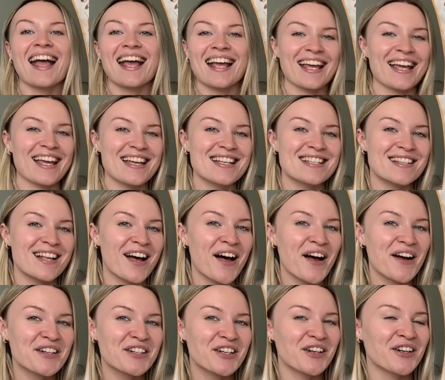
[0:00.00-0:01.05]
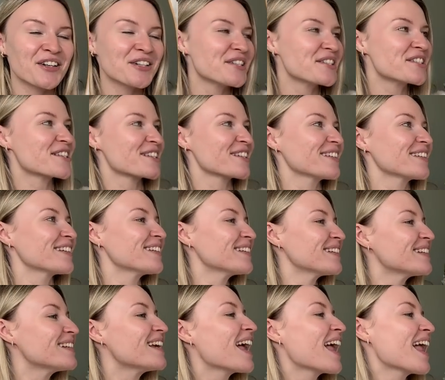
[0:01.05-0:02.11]
is a
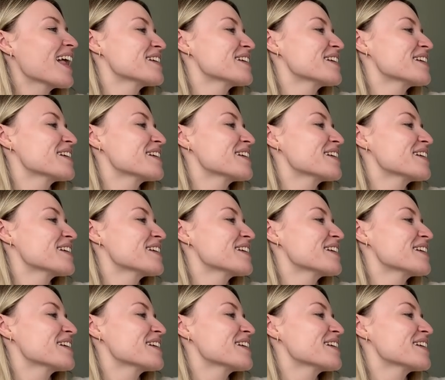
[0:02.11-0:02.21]
cushion.